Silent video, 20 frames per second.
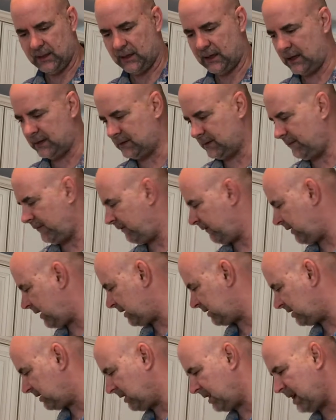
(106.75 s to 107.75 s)
Got some
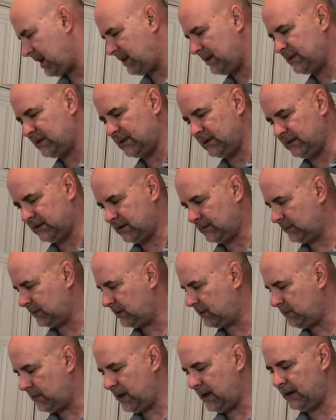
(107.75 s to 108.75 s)
fresh lettuce and some
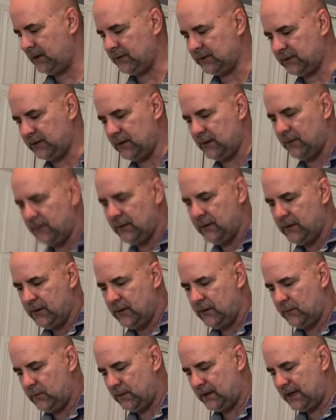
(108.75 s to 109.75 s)
tomatoes. So
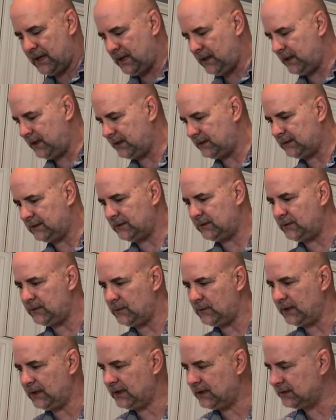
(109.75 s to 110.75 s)
what I like to
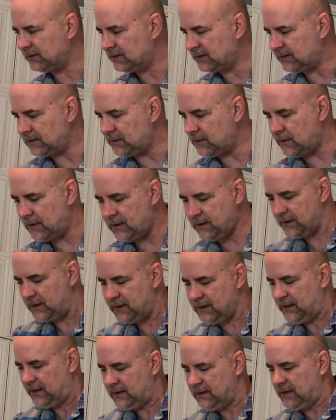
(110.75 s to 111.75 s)
do to get
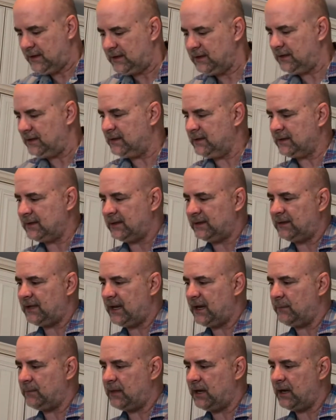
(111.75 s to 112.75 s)
started is I
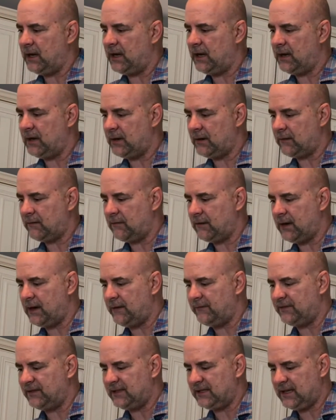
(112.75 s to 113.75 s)
take my
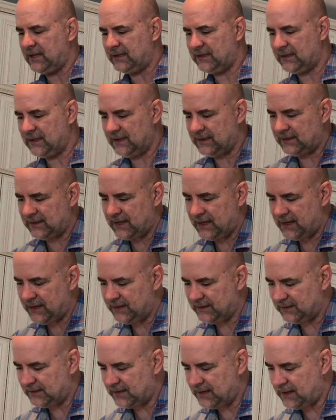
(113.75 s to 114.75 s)
Kraft zesty
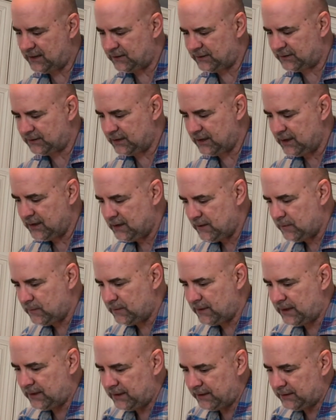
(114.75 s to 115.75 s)
Italian salad dressing.
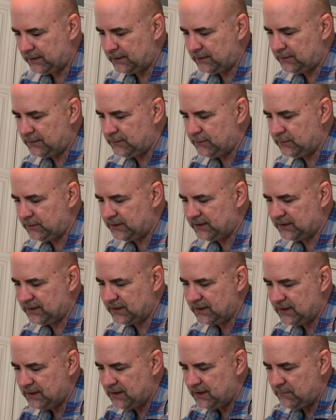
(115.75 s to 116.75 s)
What I like to do
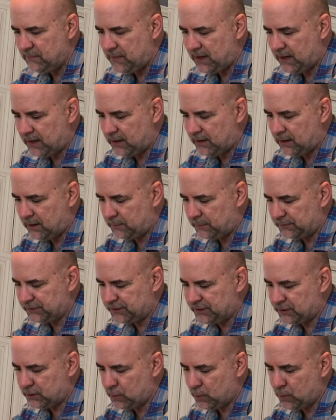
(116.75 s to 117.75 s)
is make a couple
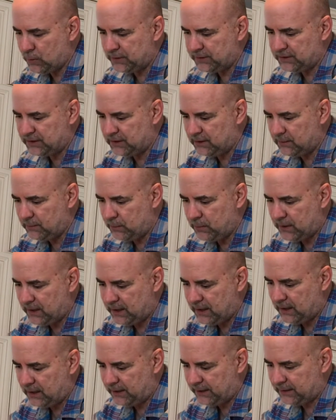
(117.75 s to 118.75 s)
scores in the
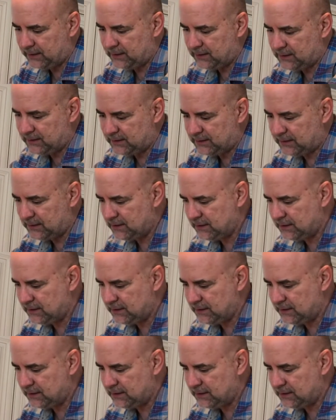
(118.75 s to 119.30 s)
bread like this.